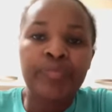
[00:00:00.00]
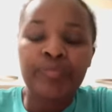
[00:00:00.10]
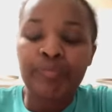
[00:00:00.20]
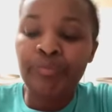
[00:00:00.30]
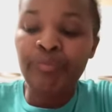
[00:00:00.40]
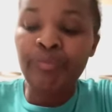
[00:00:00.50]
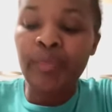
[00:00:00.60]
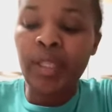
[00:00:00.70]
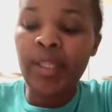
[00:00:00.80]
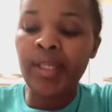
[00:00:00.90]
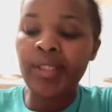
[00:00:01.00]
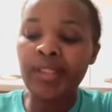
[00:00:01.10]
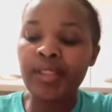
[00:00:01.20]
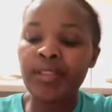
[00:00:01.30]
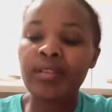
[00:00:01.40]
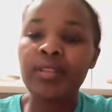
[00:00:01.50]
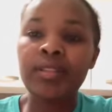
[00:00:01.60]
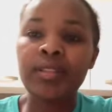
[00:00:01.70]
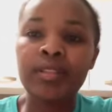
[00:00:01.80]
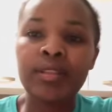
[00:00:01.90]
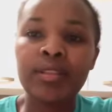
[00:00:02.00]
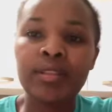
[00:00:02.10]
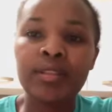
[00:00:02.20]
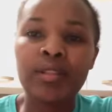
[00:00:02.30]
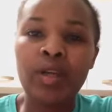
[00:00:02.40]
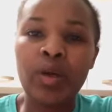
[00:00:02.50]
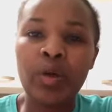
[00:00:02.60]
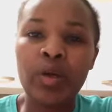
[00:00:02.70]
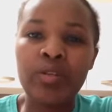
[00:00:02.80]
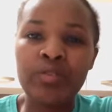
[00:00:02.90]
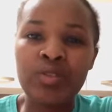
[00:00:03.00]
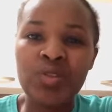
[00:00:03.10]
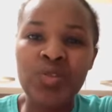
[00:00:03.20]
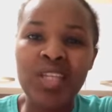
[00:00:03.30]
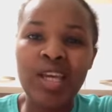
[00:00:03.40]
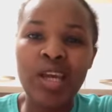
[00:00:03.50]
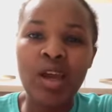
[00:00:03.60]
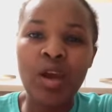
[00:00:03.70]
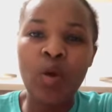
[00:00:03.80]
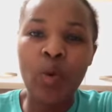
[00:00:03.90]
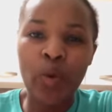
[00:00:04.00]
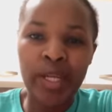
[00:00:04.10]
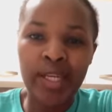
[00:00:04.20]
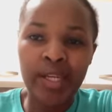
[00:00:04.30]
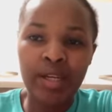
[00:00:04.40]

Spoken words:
then there is, if you want to say when